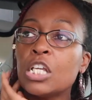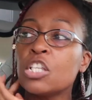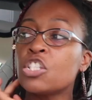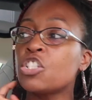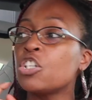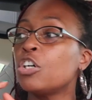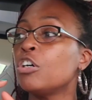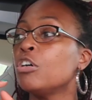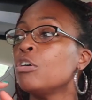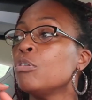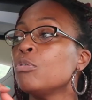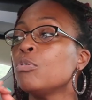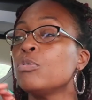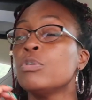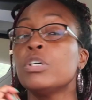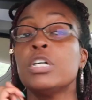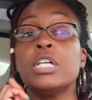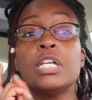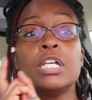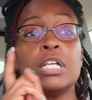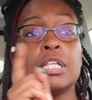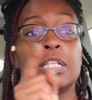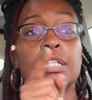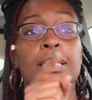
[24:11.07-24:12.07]
So
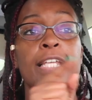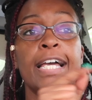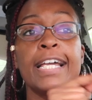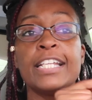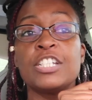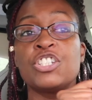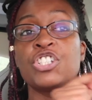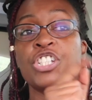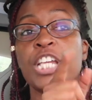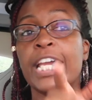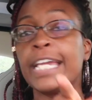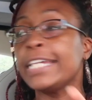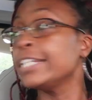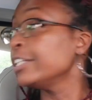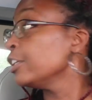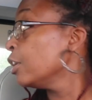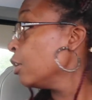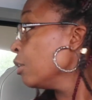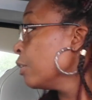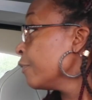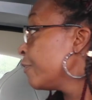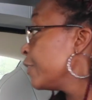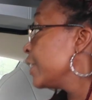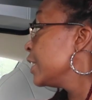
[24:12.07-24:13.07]
let Jay
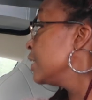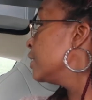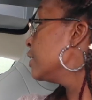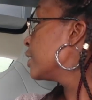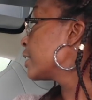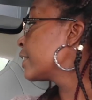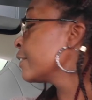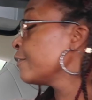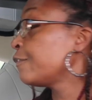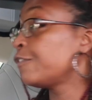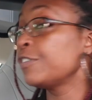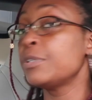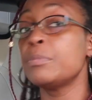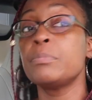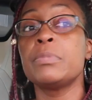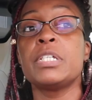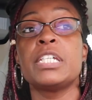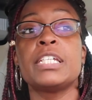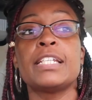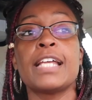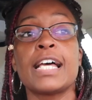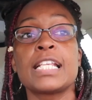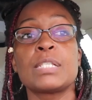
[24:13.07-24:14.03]
know if he's looking for me,